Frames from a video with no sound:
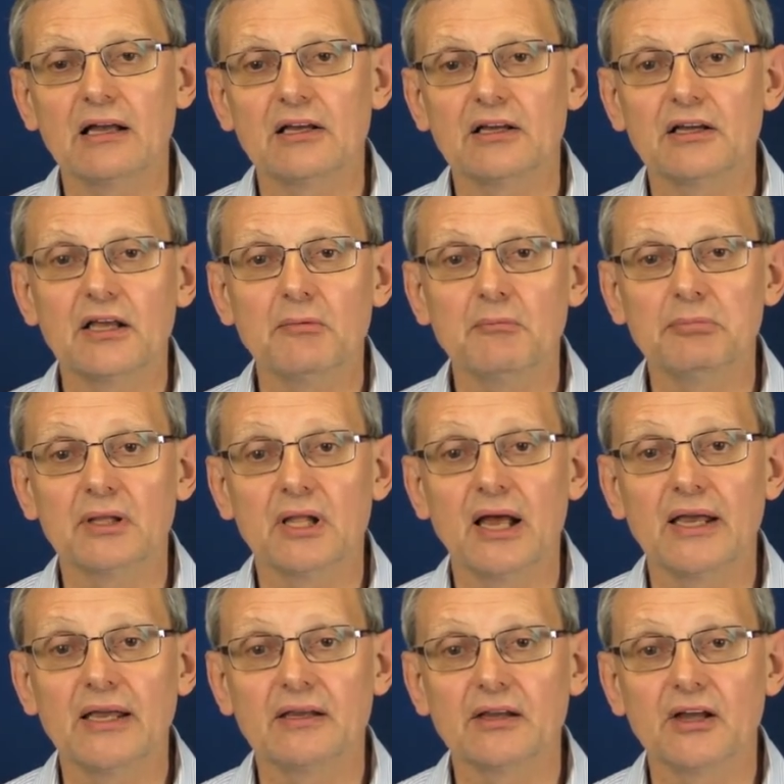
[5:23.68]

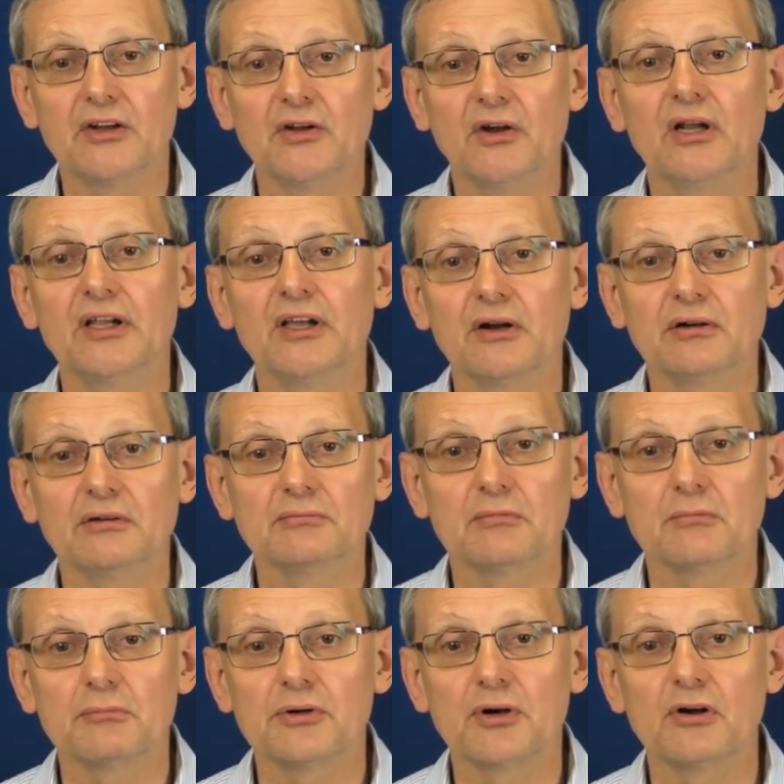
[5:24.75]
implying an earlier
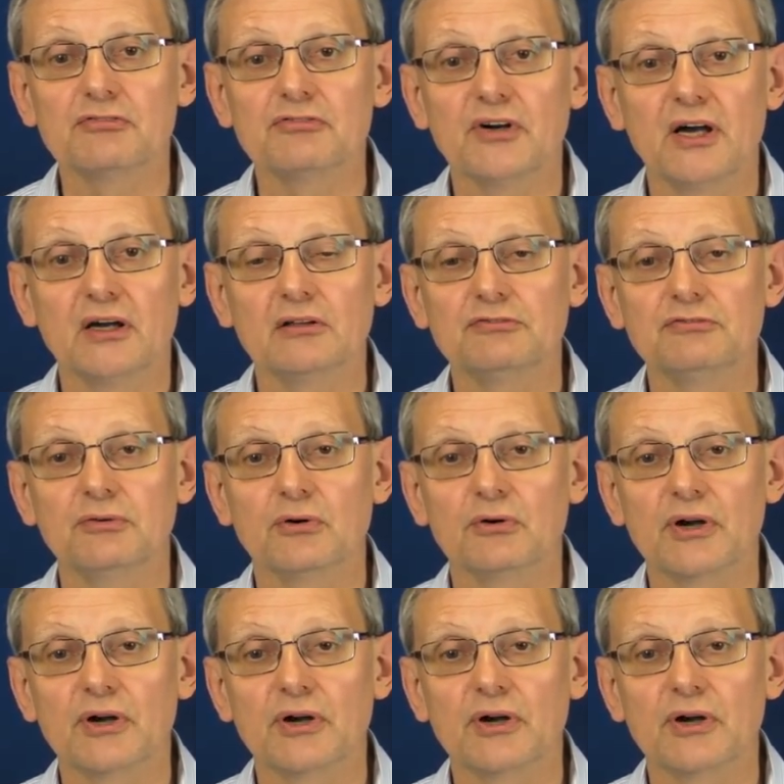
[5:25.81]
profile for